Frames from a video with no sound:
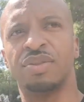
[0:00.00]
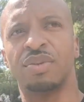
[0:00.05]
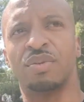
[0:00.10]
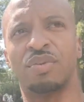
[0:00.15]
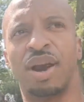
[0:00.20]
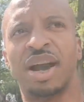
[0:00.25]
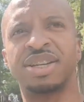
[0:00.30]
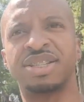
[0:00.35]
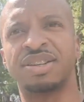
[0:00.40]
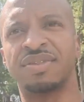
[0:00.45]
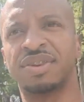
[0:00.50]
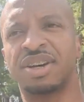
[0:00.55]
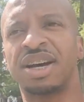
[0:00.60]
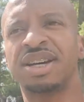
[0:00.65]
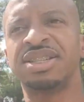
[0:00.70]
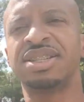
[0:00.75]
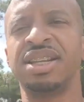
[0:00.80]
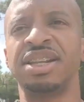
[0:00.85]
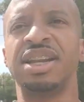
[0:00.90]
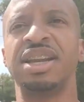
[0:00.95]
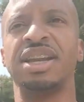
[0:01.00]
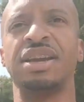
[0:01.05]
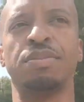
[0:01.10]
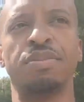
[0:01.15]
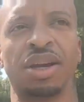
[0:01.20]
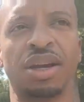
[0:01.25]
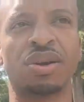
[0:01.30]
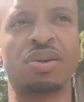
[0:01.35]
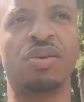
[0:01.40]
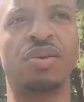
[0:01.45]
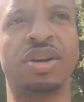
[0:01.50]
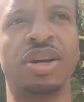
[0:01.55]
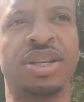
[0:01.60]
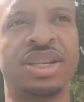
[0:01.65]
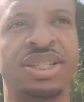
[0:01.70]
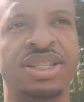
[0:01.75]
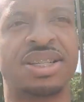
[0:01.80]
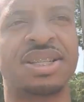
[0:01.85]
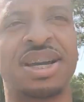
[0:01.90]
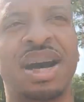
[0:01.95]
The rights of custodying Bitcoin
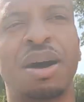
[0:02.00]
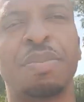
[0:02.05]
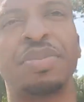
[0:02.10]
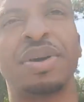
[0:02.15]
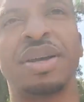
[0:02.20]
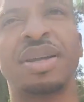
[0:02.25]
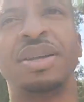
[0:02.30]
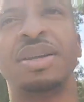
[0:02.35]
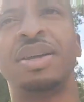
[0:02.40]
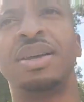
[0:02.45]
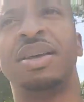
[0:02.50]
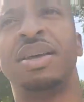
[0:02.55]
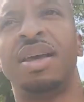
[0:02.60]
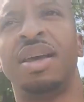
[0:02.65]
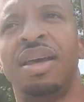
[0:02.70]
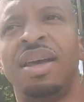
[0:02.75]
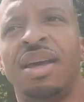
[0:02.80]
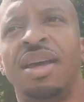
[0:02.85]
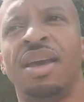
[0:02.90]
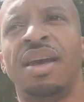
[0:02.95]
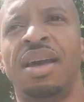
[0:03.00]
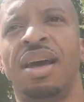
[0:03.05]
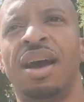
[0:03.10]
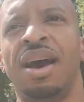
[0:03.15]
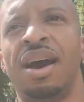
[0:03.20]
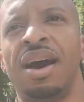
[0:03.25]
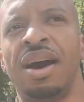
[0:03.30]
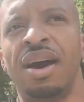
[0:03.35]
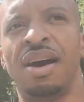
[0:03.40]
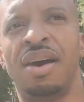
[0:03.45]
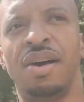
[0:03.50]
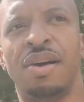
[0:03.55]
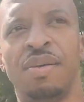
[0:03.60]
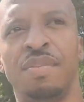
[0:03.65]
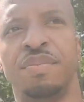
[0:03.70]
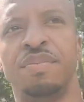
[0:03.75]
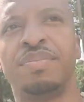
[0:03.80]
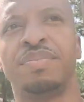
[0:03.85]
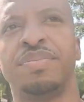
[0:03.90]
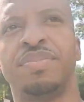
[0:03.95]
is a topic.
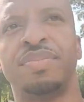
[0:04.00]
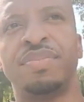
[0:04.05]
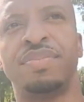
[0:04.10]
Um,